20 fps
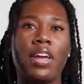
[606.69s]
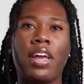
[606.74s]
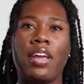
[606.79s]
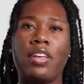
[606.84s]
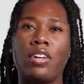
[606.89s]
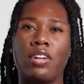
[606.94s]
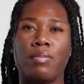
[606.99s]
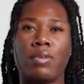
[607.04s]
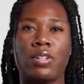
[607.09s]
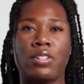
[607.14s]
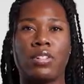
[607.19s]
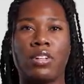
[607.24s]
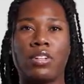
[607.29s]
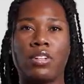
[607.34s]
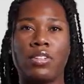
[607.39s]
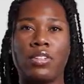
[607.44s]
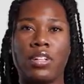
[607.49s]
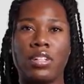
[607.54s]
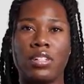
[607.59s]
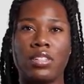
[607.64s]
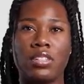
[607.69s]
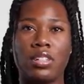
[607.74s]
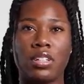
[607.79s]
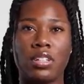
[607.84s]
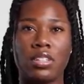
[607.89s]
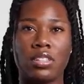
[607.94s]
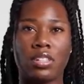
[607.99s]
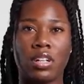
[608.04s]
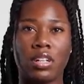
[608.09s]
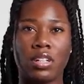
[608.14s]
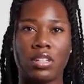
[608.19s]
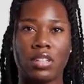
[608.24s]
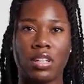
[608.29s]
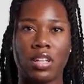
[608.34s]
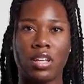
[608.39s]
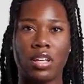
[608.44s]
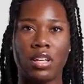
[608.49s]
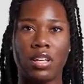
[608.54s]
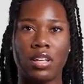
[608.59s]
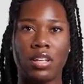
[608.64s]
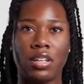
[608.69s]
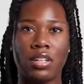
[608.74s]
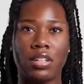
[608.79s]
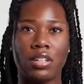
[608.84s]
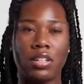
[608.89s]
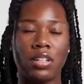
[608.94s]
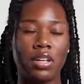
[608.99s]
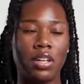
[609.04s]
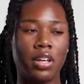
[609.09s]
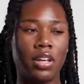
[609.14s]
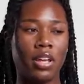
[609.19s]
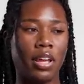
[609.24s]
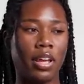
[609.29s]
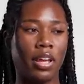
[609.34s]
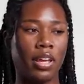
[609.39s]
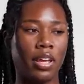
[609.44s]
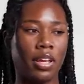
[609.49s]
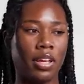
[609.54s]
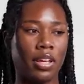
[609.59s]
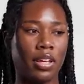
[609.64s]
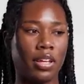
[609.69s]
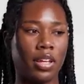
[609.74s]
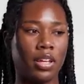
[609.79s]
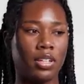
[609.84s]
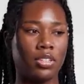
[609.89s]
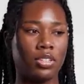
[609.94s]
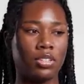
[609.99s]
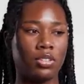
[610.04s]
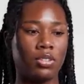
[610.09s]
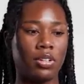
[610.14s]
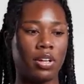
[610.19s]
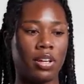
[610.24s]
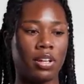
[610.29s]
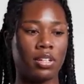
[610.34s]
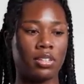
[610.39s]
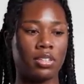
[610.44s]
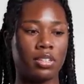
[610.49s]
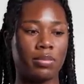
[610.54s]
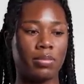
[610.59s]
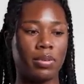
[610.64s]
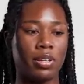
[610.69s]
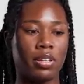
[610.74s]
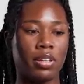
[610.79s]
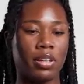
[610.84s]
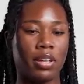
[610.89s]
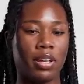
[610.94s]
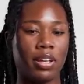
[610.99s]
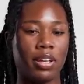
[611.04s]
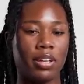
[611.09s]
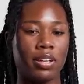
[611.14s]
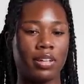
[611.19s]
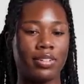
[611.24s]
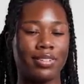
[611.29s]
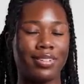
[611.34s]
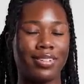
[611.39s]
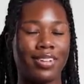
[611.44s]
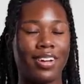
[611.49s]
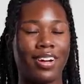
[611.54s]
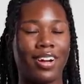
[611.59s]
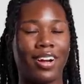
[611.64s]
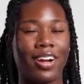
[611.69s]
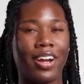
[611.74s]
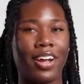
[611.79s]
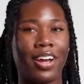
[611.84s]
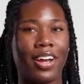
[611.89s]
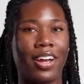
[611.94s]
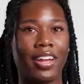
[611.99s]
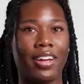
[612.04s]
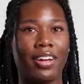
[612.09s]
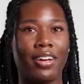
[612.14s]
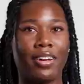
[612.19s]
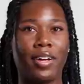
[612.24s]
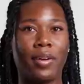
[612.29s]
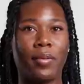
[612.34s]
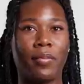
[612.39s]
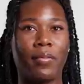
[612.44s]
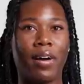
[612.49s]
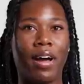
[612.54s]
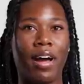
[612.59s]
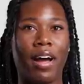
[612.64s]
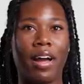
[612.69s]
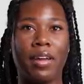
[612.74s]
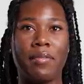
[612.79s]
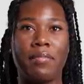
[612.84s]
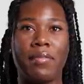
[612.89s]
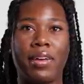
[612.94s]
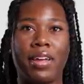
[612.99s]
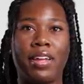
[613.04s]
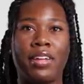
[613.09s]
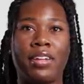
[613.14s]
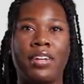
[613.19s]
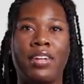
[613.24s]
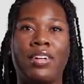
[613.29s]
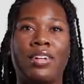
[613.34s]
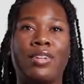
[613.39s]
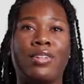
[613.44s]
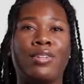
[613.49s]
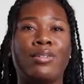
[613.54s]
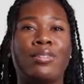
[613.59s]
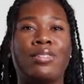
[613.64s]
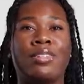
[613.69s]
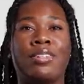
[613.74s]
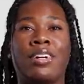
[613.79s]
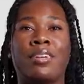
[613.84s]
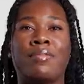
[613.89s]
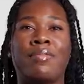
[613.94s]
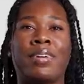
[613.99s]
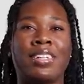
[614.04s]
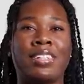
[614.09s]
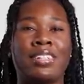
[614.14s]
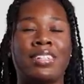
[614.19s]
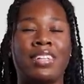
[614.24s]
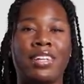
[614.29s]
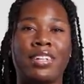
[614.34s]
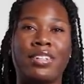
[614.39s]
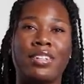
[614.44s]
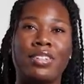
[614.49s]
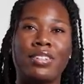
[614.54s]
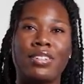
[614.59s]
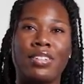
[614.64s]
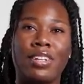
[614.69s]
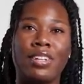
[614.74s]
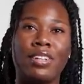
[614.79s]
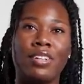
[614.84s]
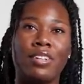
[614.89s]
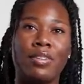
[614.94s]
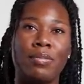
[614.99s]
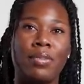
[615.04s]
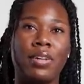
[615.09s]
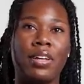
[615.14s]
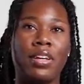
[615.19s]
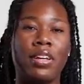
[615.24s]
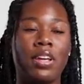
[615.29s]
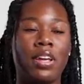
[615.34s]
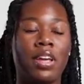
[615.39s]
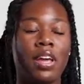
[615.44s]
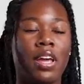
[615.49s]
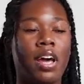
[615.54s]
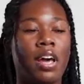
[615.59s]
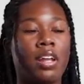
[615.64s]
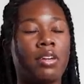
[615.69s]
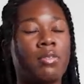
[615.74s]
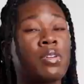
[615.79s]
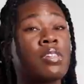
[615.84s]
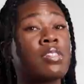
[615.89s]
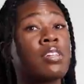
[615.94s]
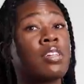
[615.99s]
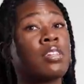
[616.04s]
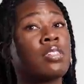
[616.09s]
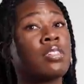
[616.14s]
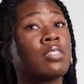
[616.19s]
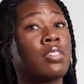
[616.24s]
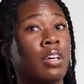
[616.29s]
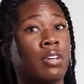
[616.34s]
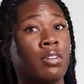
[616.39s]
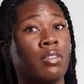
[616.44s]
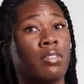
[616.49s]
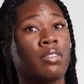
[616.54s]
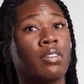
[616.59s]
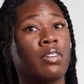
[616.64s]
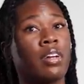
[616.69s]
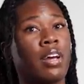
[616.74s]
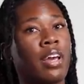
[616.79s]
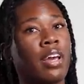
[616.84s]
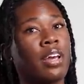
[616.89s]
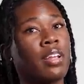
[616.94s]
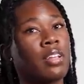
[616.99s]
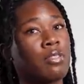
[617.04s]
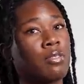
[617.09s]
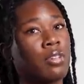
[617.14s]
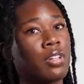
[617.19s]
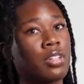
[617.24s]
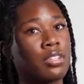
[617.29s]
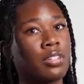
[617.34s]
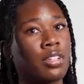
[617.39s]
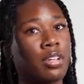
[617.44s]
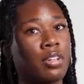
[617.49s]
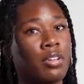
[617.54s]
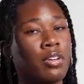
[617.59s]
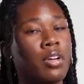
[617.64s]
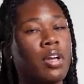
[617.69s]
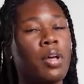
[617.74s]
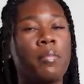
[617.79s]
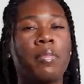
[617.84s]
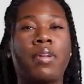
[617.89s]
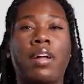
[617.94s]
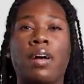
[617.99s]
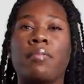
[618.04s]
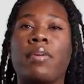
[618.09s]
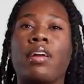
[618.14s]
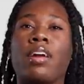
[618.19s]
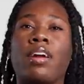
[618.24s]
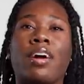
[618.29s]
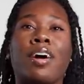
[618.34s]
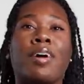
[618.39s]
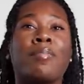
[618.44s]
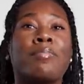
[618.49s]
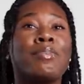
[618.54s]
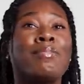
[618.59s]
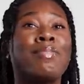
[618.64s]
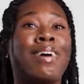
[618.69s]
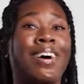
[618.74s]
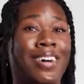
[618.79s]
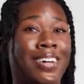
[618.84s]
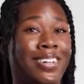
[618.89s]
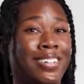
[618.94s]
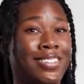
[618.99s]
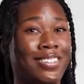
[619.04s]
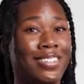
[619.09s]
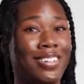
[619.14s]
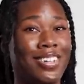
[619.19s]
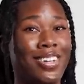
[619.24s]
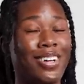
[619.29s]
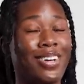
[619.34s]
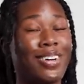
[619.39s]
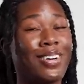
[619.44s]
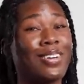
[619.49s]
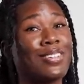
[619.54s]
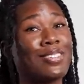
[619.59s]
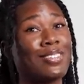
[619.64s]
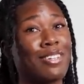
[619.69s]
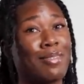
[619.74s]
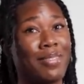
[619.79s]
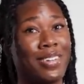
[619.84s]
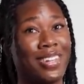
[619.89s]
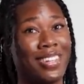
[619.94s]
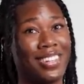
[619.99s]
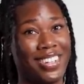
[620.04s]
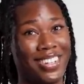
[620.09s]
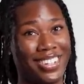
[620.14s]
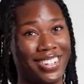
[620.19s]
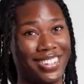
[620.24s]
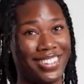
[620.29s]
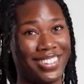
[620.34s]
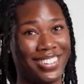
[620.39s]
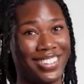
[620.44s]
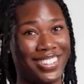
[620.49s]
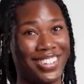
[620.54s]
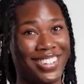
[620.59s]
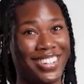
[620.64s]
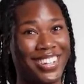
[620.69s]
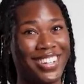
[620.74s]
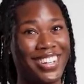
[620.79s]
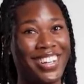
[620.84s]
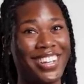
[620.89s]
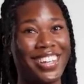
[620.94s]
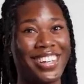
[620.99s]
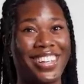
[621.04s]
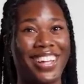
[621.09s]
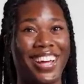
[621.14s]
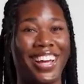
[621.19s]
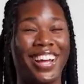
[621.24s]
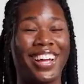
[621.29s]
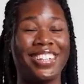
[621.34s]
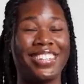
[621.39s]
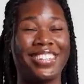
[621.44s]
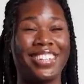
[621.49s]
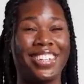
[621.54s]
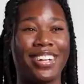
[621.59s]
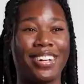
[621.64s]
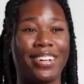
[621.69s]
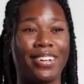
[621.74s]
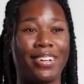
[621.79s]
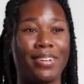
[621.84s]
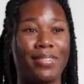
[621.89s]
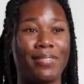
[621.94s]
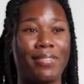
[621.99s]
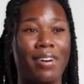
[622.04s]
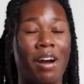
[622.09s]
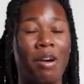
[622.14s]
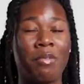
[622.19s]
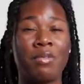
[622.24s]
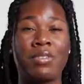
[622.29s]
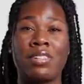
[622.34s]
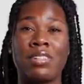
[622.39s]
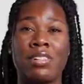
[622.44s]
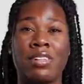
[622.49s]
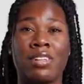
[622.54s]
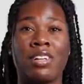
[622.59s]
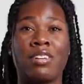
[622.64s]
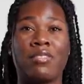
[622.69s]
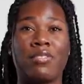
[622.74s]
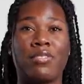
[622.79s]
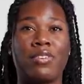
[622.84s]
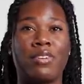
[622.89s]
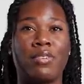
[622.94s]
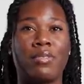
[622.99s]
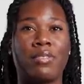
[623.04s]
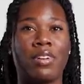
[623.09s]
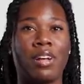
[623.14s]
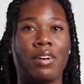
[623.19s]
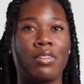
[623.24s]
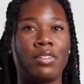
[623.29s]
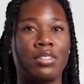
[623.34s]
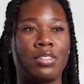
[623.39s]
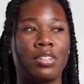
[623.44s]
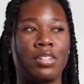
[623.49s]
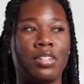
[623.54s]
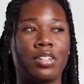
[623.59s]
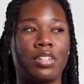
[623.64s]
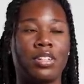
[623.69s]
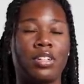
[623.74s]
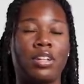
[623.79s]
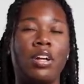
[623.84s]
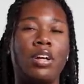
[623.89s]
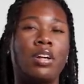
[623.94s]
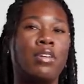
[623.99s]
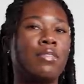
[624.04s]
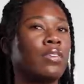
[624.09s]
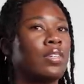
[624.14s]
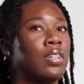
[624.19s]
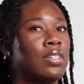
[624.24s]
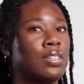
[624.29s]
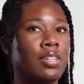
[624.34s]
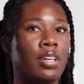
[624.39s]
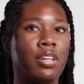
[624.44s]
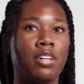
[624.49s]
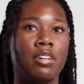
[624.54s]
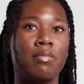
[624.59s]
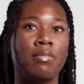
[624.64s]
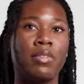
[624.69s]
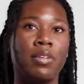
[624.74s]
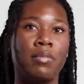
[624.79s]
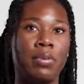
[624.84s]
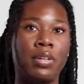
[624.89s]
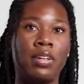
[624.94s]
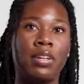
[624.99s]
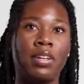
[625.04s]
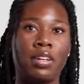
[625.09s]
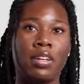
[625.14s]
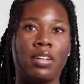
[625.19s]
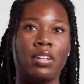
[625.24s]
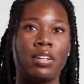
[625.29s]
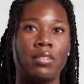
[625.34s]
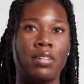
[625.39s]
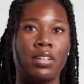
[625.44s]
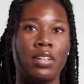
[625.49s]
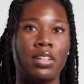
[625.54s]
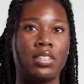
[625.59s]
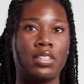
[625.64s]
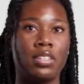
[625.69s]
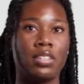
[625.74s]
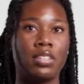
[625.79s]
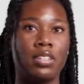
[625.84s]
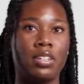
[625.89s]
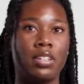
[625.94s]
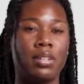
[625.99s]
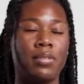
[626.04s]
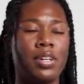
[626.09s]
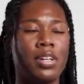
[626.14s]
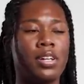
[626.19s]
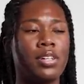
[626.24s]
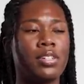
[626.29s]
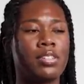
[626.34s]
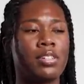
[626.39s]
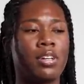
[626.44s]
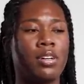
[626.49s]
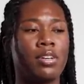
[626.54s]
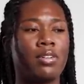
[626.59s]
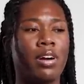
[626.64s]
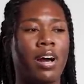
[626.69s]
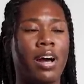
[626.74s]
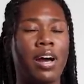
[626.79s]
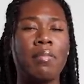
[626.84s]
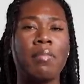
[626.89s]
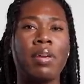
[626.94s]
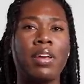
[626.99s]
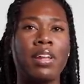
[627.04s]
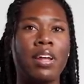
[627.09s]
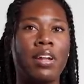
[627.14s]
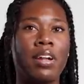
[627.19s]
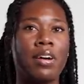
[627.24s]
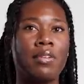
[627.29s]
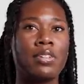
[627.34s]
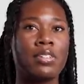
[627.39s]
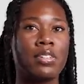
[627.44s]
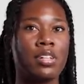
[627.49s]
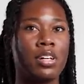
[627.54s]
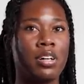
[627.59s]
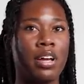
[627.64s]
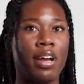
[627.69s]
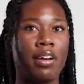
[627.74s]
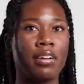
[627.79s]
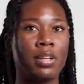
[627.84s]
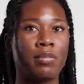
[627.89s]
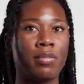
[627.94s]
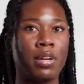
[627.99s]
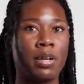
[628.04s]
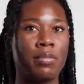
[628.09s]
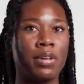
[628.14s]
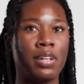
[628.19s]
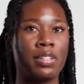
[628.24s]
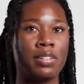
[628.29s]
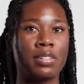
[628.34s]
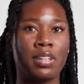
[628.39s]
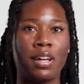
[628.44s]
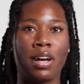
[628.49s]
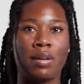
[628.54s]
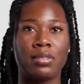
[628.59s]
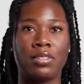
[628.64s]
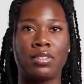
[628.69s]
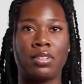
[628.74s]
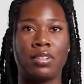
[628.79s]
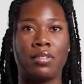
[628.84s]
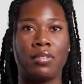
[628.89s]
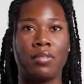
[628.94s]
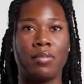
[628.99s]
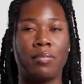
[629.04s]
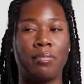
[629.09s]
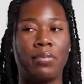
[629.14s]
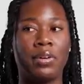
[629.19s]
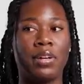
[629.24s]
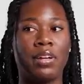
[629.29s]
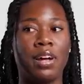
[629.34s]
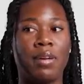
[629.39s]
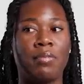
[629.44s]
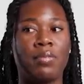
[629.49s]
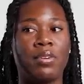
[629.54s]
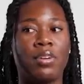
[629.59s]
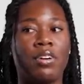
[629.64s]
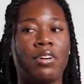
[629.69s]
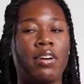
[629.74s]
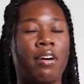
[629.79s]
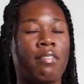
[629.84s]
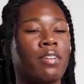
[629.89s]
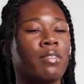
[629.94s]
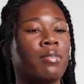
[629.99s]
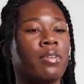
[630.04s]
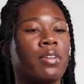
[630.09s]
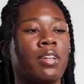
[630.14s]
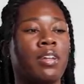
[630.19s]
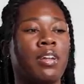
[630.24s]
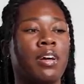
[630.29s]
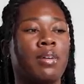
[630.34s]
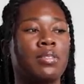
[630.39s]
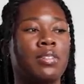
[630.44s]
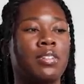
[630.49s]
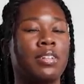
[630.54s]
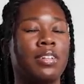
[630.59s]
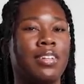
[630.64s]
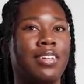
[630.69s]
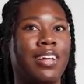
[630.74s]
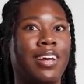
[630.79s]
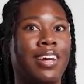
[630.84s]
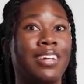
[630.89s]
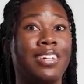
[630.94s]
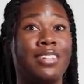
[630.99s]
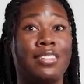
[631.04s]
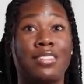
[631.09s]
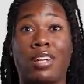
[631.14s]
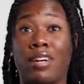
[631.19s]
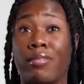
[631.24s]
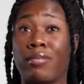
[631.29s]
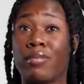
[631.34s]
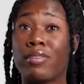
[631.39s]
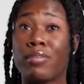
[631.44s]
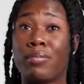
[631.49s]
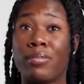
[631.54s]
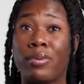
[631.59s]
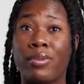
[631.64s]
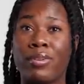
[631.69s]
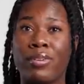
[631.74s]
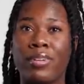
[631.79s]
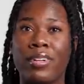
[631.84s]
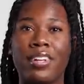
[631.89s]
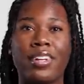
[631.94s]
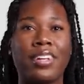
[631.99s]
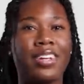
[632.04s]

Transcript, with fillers: and your maternal instincts start to kick in, and as you kind of just being like, all right, um, I may loosen up my standards a little bit. I don't want to say settle. I hate the word settle, but I may compromise on some of the things that um, I was looking for when I was younger for the sake of me being in a relationship. So I may not always go after my best option, but I'm gonna go after with an option that is comfortable